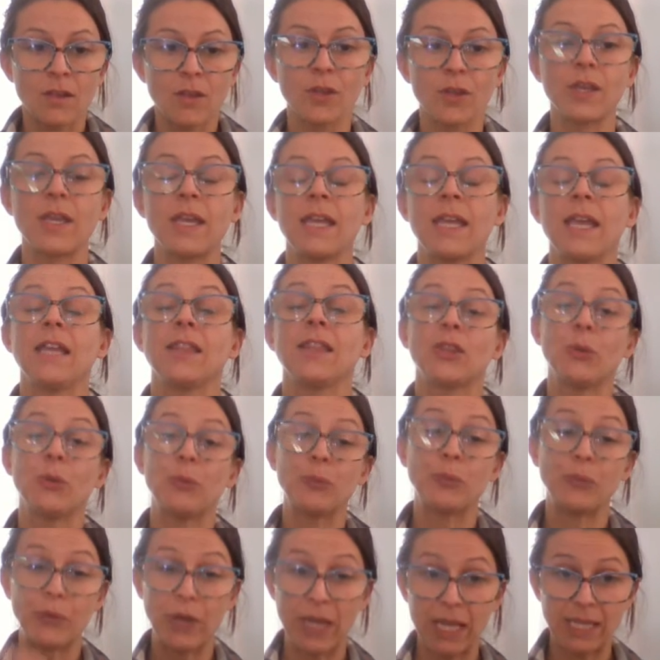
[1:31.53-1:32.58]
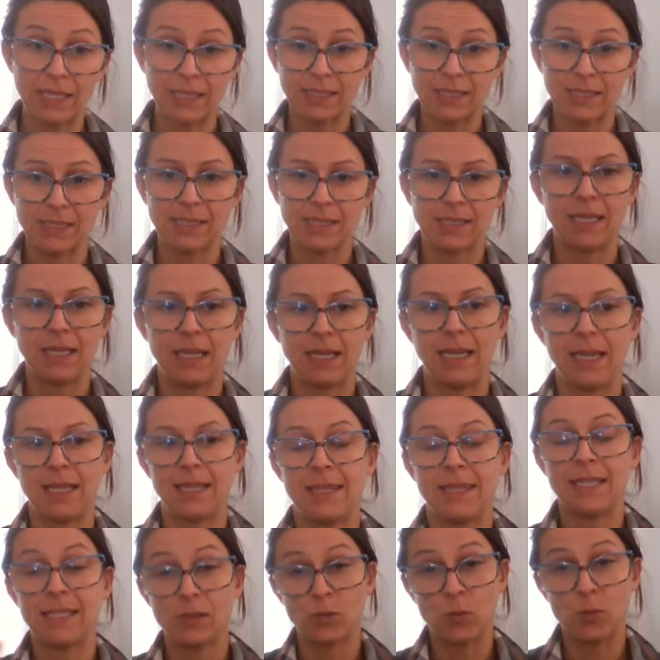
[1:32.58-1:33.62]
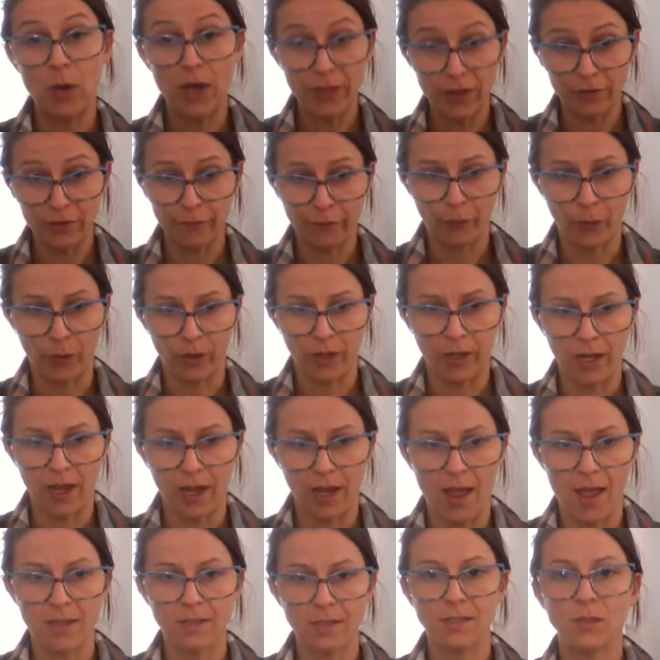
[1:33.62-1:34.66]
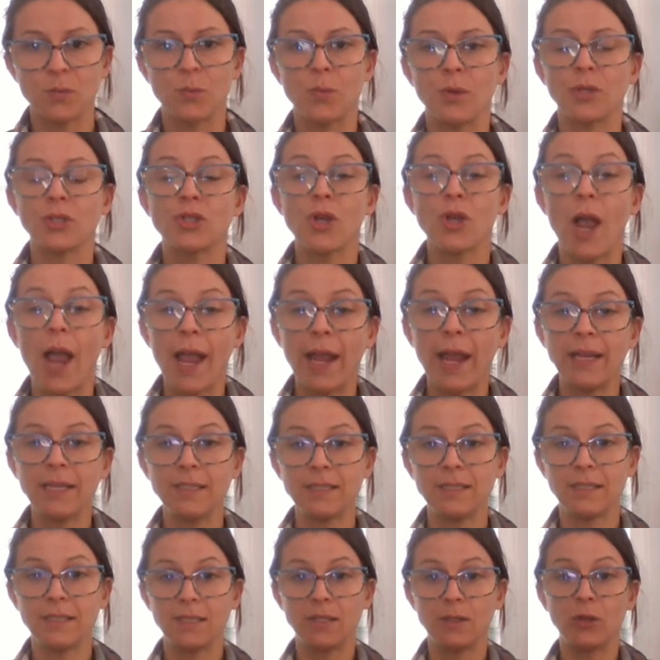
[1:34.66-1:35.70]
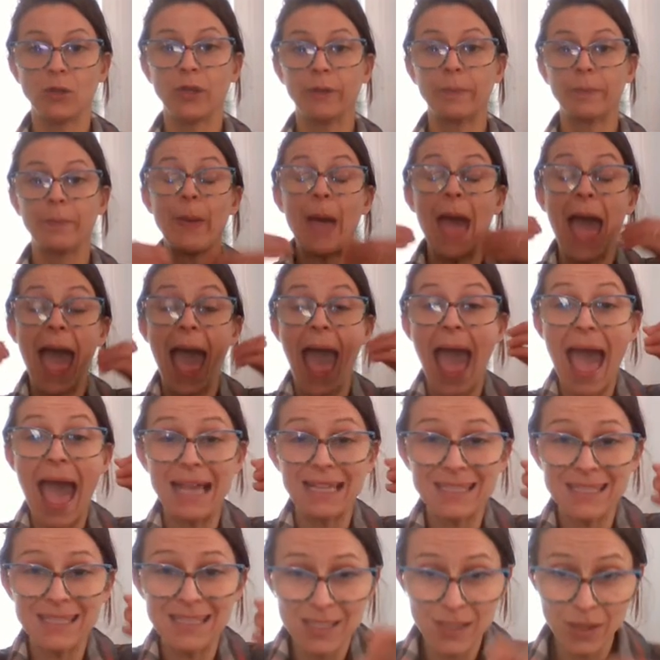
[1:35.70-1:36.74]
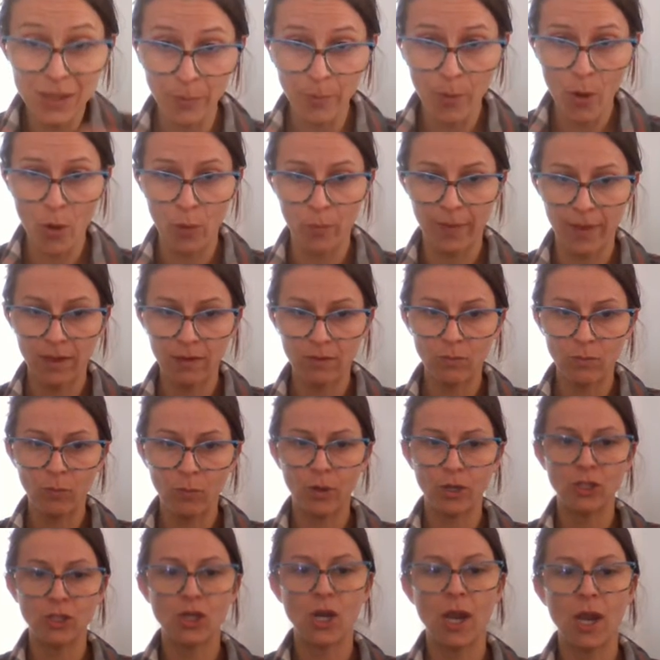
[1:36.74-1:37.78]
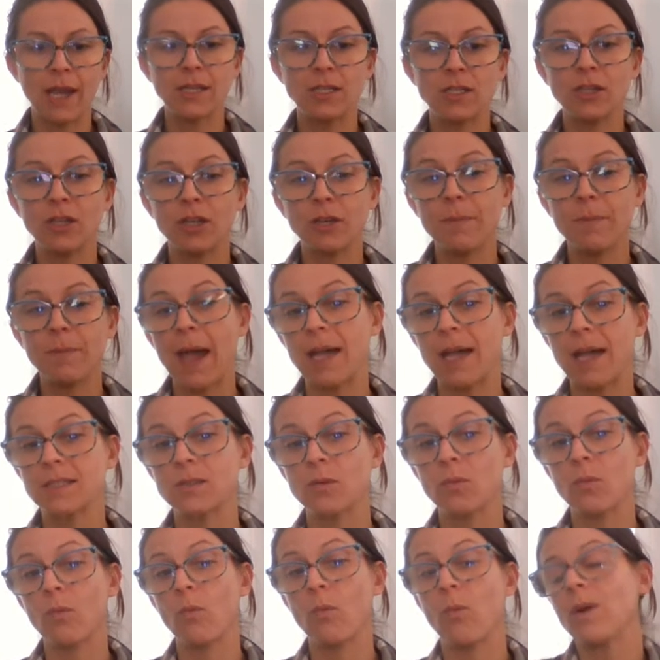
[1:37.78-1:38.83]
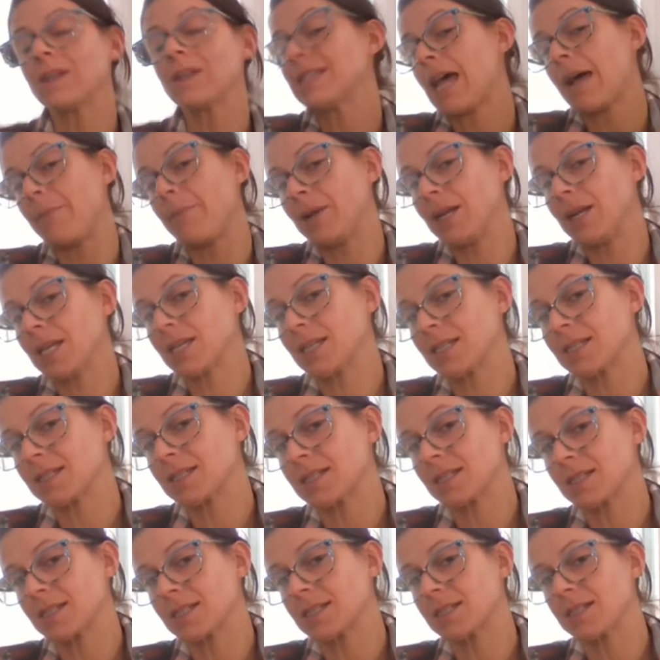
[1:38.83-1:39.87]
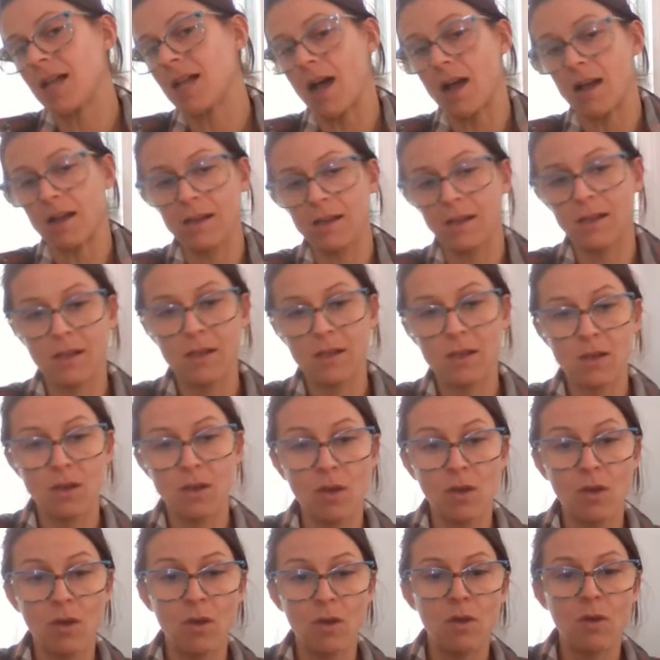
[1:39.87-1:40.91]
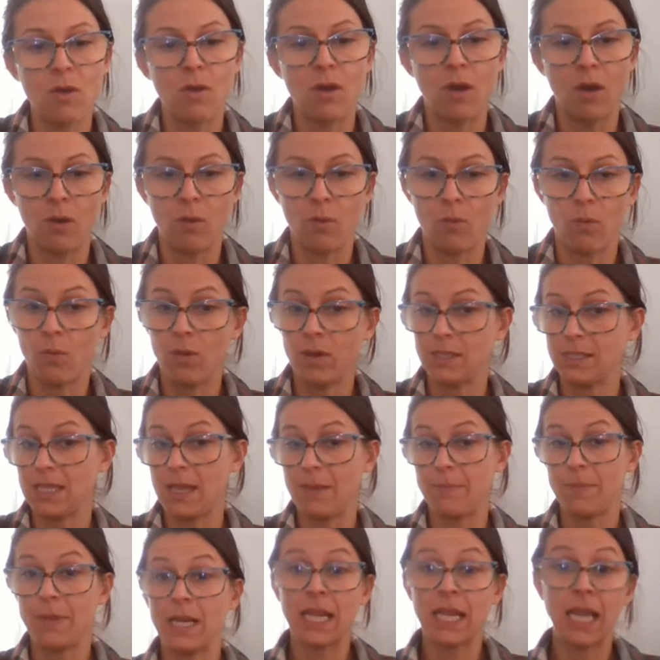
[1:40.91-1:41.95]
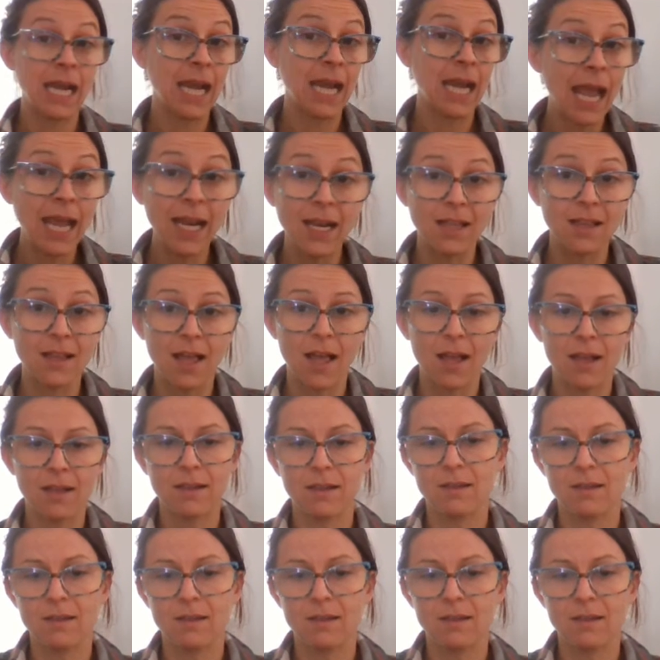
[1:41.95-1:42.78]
Looking at the rates in this weather forecast, we're trying to look past the moment. We're trying to look past what's happening at 6 o'clock, what's happening at 9 o'clock,